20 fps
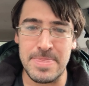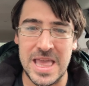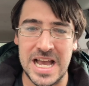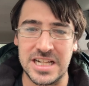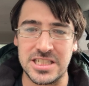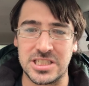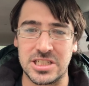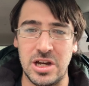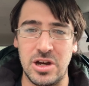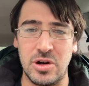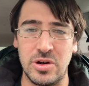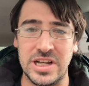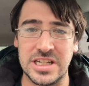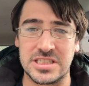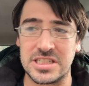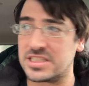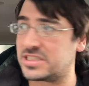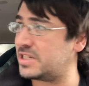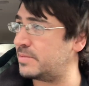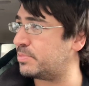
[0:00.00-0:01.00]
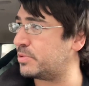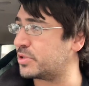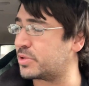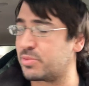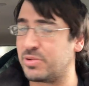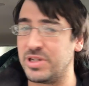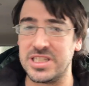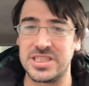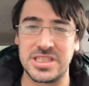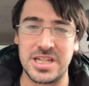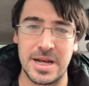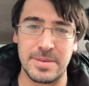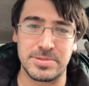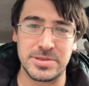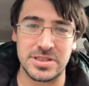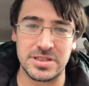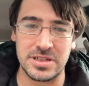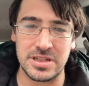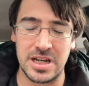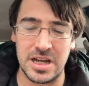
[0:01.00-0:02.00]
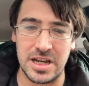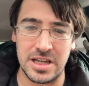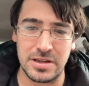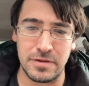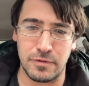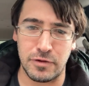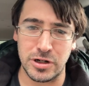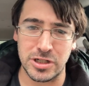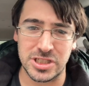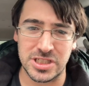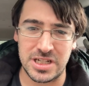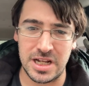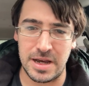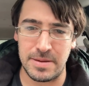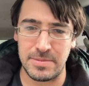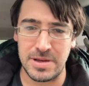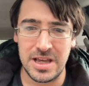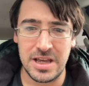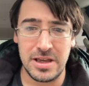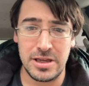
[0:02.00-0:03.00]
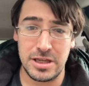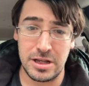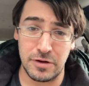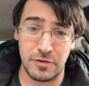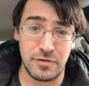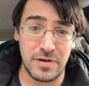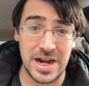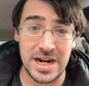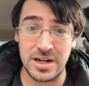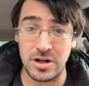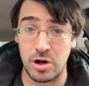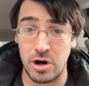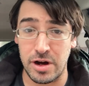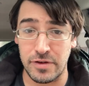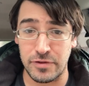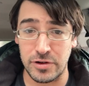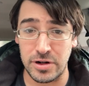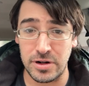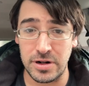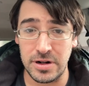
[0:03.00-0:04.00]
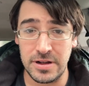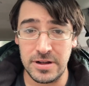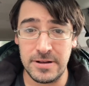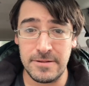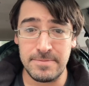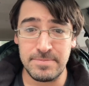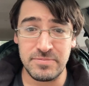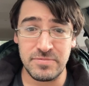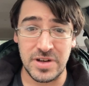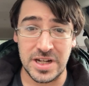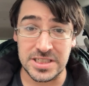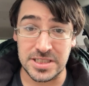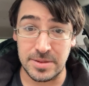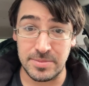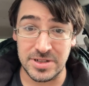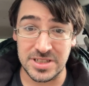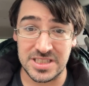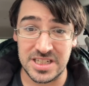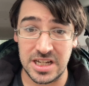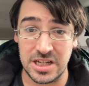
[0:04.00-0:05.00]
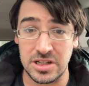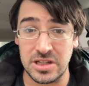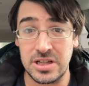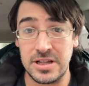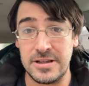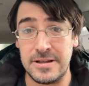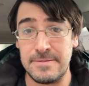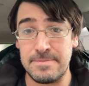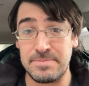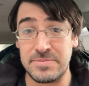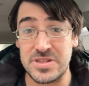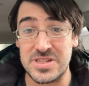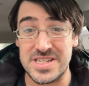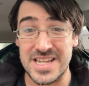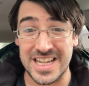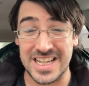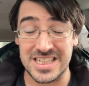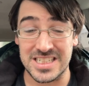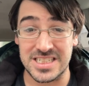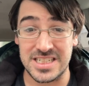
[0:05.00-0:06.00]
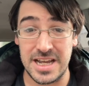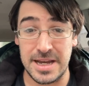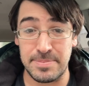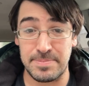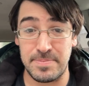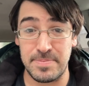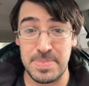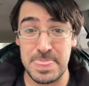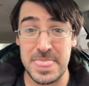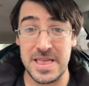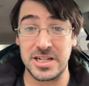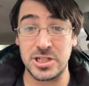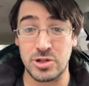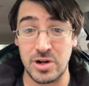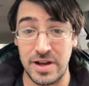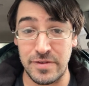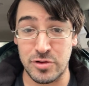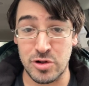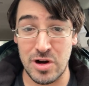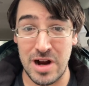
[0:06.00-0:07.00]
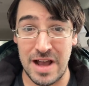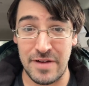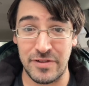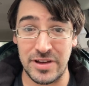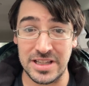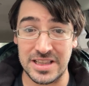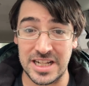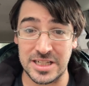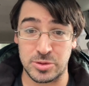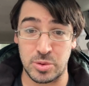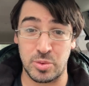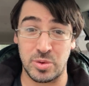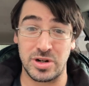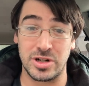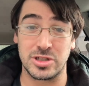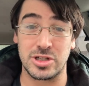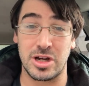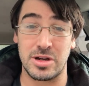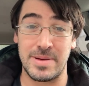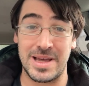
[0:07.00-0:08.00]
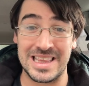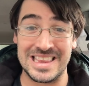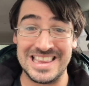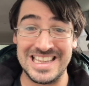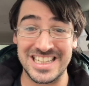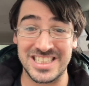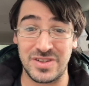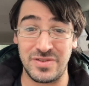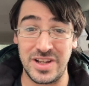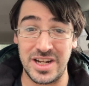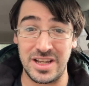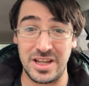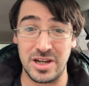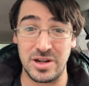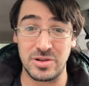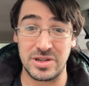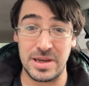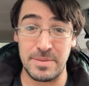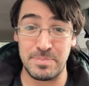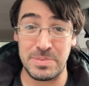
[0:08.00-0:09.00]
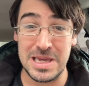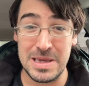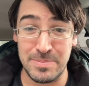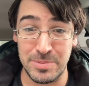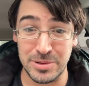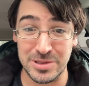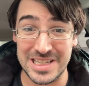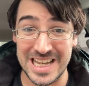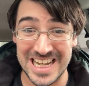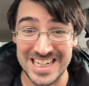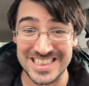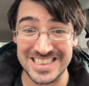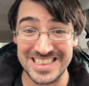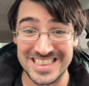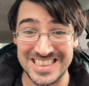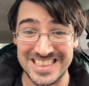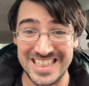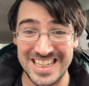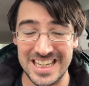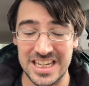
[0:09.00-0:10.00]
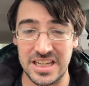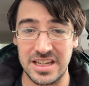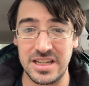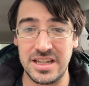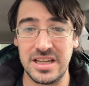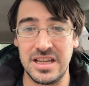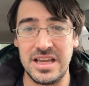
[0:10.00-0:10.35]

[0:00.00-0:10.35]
And so it's a simple 3 steps. The first step, find an offer. Find something to sell. Second step, drive traffic. That's what we're going to talk about in this video. Get people to actually see it.